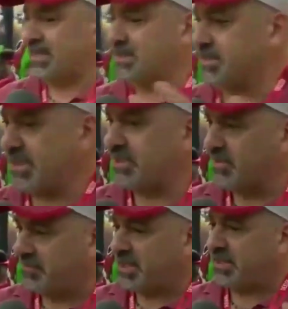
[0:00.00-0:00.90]
the new
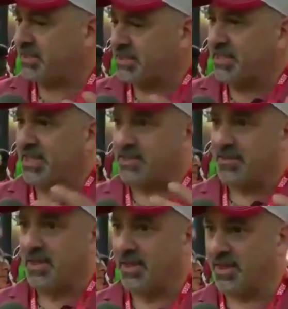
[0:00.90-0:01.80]
timeline.
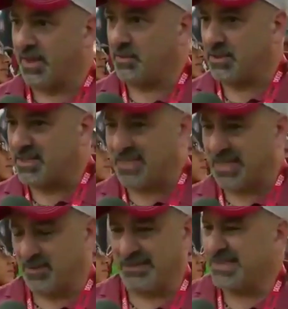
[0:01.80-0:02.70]
I don't know
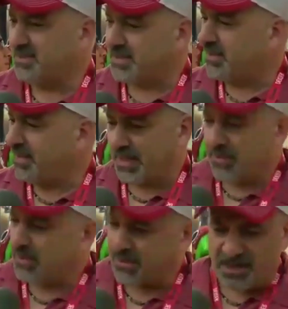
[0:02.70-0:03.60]
what's going to happen with
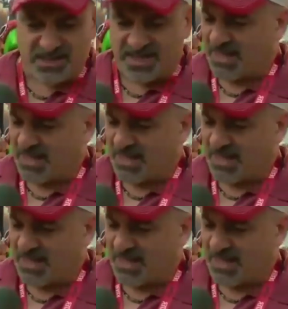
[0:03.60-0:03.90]
that. This was